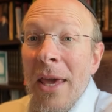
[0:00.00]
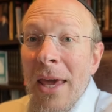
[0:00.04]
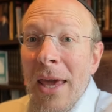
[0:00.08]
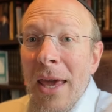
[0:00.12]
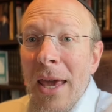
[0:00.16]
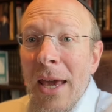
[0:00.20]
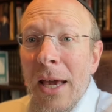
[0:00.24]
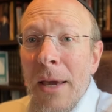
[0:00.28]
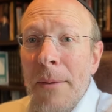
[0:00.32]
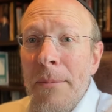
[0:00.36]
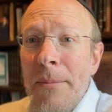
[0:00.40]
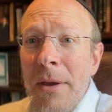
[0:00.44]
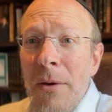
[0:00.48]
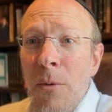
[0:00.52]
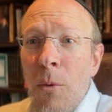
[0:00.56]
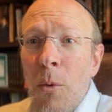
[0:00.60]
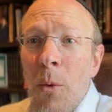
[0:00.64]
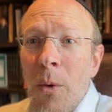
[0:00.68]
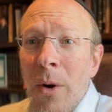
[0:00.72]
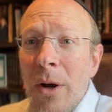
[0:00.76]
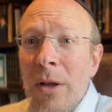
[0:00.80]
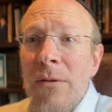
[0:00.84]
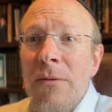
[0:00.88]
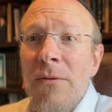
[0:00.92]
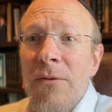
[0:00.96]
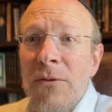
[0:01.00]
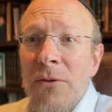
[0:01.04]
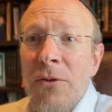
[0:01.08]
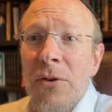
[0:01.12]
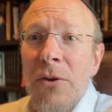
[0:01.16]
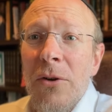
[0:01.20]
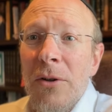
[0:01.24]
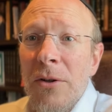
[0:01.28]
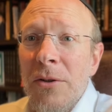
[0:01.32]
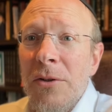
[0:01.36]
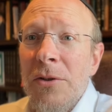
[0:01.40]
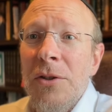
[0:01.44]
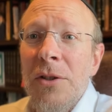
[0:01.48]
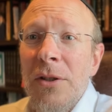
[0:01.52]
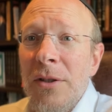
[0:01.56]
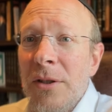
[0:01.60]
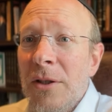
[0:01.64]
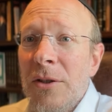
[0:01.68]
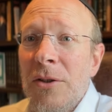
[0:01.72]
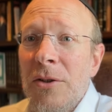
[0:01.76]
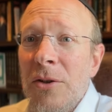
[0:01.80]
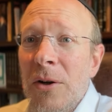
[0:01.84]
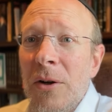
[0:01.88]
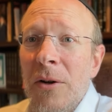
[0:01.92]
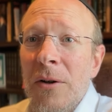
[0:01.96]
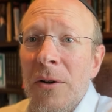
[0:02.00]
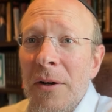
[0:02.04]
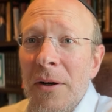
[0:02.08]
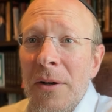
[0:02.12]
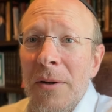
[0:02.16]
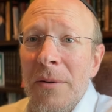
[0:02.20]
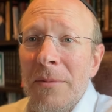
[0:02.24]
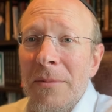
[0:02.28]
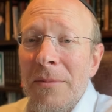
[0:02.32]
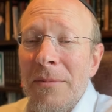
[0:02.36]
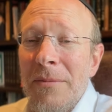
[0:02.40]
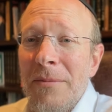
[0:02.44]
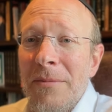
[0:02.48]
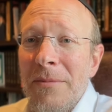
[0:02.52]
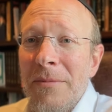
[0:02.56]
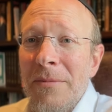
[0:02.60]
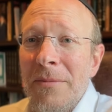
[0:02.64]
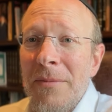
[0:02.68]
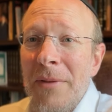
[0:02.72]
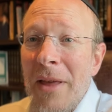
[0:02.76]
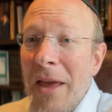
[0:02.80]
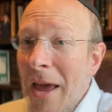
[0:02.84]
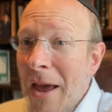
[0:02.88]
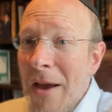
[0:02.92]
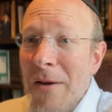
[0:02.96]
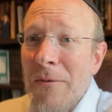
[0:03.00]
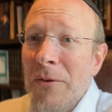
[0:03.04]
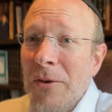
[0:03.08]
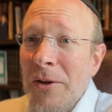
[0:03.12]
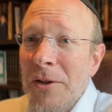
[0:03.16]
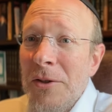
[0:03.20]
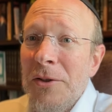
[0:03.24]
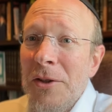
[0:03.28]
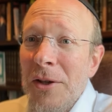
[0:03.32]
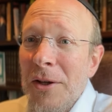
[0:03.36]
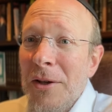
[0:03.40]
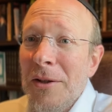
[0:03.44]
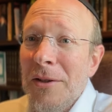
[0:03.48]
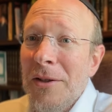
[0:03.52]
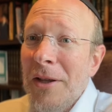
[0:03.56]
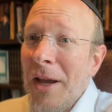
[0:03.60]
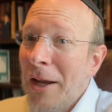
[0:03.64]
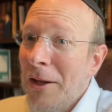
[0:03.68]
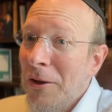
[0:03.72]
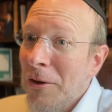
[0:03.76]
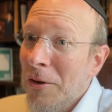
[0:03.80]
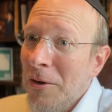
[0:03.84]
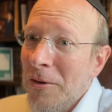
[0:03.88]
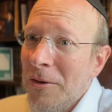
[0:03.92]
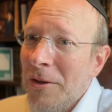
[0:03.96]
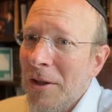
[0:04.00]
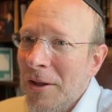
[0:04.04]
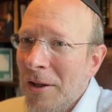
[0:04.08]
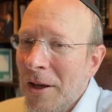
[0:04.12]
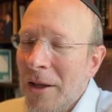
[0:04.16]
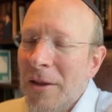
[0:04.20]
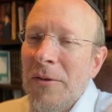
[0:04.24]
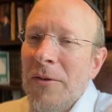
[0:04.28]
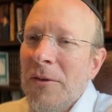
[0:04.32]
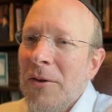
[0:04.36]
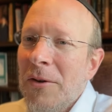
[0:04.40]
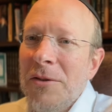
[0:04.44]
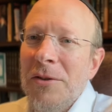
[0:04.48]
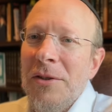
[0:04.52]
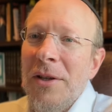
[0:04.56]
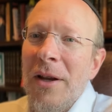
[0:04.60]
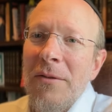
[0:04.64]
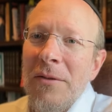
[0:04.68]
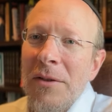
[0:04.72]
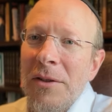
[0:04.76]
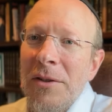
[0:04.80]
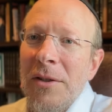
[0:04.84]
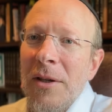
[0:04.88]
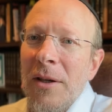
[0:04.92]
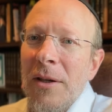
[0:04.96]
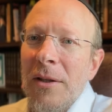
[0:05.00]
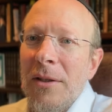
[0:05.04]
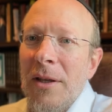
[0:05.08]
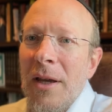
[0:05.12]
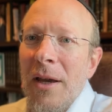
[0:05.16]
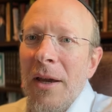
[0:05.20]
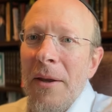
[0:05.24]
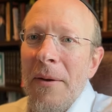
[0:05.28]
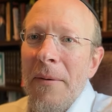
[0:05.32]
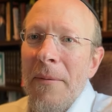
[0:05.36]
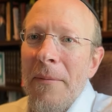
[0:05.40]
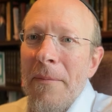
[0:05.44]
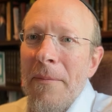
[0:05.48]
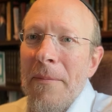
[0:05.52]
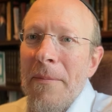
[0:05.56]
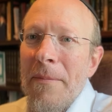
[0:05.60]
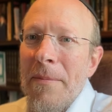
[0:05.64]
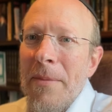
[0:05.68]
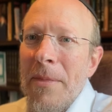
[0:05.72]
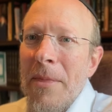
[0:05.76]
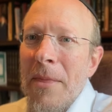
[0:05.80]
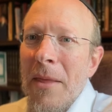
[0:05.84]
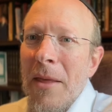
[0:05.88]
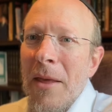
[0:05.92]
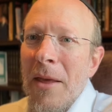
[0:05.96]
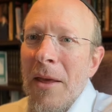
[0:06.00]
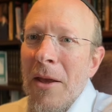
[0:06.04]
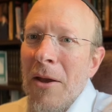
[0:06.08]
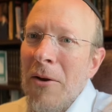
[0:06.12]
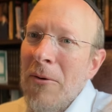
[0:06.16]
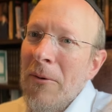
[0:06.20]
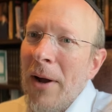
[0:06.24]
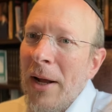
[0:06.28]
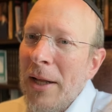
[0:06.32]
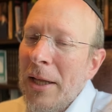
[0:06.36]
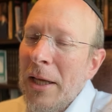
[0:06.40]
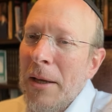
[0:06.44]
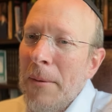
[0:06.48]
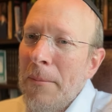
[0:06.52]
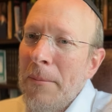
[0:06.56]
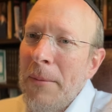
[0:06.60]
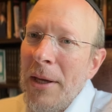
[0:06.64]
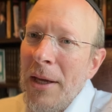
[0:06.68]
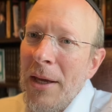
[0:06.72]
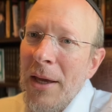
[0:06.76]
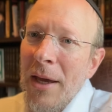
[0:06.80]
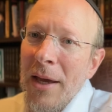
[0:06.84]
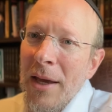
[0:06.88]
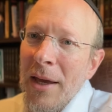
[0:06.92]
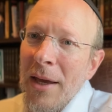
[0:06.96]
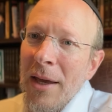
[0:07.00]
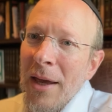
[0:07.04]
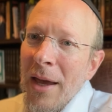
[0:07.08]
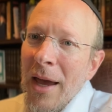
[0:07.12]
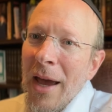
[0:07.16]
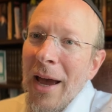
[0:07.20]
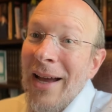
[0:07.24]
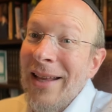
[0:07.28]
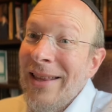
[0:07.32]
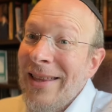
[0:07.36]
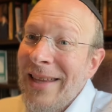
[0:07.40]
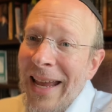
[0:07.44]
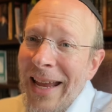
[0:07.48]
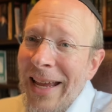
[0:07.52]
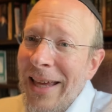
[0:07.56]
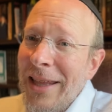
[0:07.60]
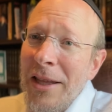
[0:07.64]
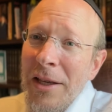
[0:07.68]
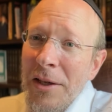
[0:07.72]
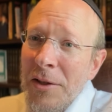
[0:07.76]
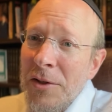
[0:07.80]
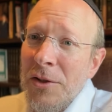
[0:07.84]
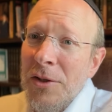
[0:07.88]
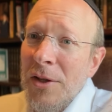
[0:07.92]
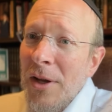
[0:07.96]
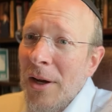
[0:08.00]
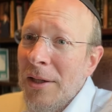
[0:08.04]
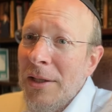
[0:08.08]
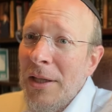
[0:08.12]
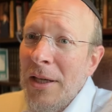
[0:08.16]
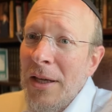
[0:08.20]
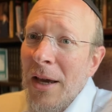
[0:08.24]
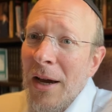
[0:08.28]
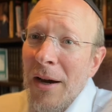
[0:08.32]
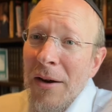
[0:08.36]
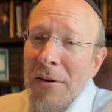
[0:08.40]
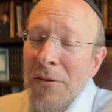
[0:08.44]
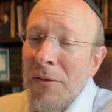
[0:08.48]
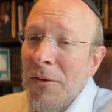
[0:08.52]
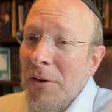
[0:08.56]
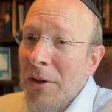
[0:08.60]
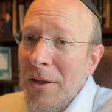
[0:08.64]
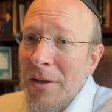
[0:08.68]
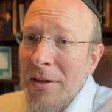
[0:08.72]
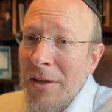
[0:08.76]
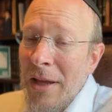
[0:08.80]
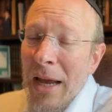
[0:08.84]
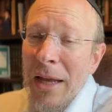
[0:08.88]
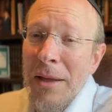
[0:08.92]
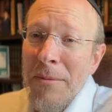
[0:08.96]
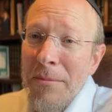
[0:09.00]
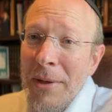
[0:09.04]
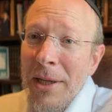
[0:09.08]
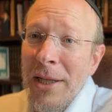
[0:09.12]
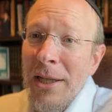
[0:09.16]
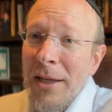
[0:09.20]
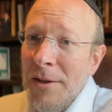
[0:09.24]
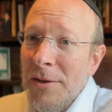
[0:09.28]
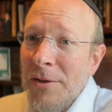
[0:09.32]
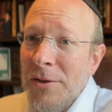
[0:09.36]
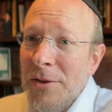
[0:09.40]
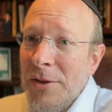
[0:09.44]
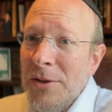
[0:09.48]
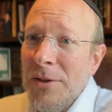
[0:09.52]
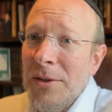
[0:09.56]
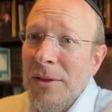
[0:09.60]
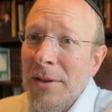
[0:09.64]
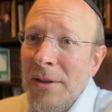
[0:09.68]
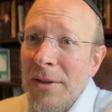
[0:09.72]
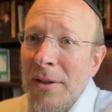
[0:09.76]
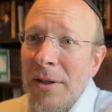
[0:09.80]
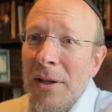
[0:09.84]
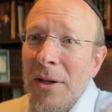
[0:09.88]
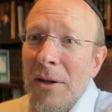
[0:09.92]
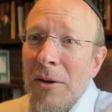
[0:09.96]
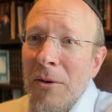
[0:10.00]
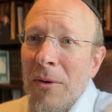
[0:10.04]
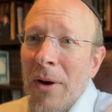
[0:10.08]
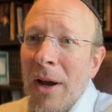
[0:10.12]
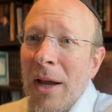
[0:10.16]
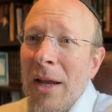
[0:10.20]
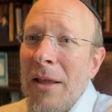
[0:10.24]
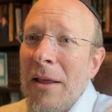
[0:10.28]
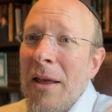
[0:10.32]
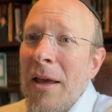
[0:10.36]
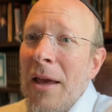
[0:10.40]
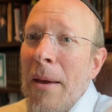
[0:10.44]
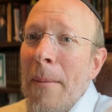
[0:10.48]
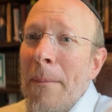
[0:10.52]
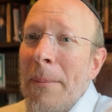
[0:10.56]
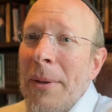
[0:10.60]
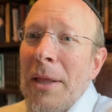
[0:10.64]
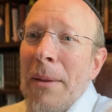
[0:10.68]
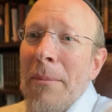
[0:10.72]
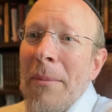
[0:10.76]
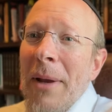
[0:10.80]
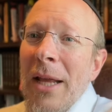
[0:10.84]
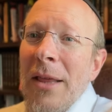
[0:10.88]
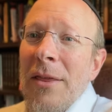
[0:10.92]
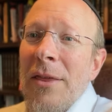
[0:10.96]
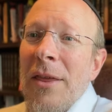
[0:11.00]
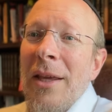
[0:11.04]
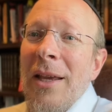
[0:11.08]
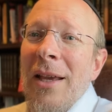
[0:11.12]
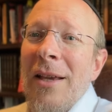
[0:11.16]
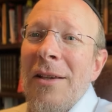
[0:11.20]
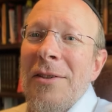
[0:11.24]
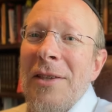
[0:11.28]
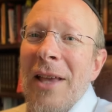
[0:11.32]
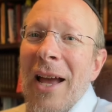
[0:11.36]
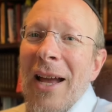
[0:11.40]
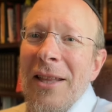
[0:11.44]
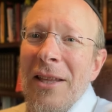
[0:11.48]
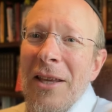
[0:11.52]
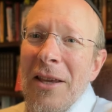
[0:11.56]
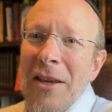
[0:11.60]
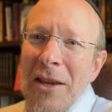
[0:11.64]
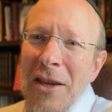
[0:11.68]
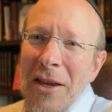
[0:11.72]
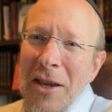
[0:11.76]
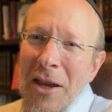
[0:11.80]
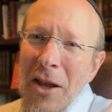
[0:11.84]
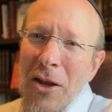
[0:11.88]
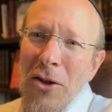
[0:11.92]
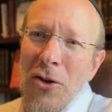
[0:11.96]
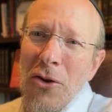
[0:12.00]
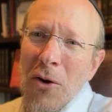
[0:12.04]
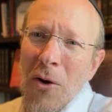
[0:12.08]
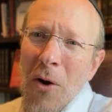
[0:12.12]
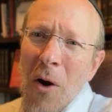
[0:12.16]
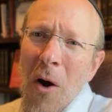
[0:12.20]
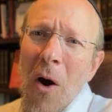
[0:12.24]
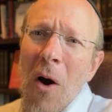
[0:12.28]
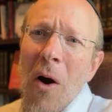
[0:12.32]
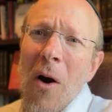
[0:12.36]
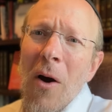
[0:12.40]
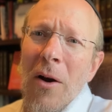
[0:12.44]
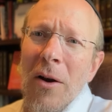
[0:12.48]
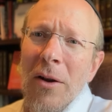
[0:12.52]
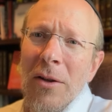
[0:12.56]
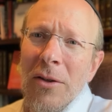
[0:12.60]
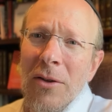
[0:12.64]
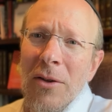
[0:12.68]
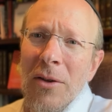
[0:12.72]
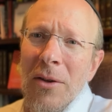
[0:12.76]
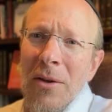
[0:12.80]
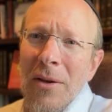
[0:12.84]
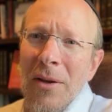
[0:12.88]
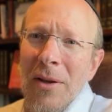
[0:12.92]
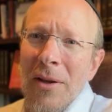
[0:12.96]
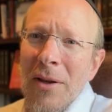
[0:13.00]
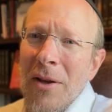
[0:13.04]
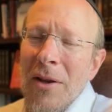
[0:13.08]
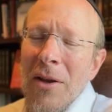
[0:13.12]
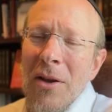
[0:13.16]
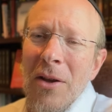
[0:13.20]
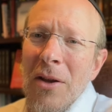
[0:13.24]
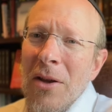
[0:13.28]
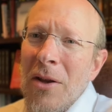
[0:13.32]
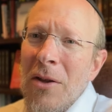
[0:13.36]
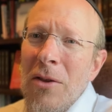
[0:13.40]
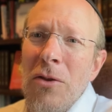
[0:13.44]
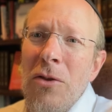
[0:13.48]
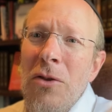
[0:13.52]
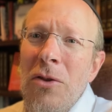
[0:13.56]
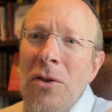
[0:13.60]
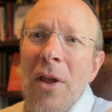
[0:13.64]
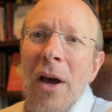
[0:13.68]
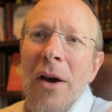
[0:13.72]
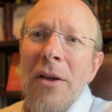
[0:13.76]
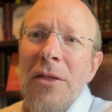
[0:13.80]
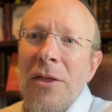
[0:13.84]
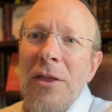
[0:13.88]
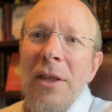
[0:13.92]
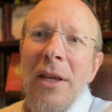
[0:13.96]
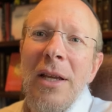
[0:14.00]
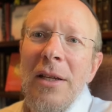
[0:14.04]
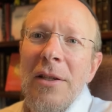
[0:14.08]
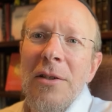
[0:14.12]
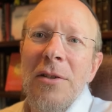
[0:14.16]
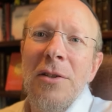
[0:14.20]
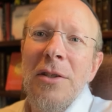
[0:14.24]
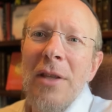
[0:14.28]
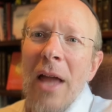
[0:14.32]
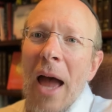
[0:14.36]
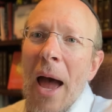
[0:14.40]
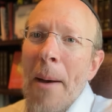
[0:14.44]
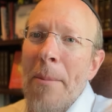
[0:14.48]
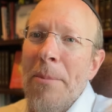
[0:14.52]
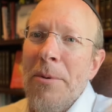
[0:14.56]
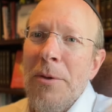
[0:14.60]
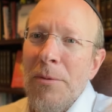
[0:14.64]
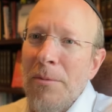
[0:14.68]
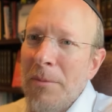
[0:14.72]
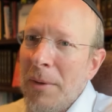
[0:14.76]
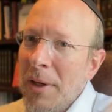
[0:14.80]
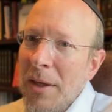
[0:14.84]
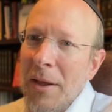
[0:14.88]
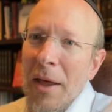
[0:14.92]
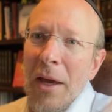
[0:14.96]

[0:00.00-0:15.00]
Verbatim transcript: It can be one verse in the Torah every single day, and you learn another verse every single day, right? It can be a daily study of 10 minutes, right? But the main thing is that in your heart, nothing stops me.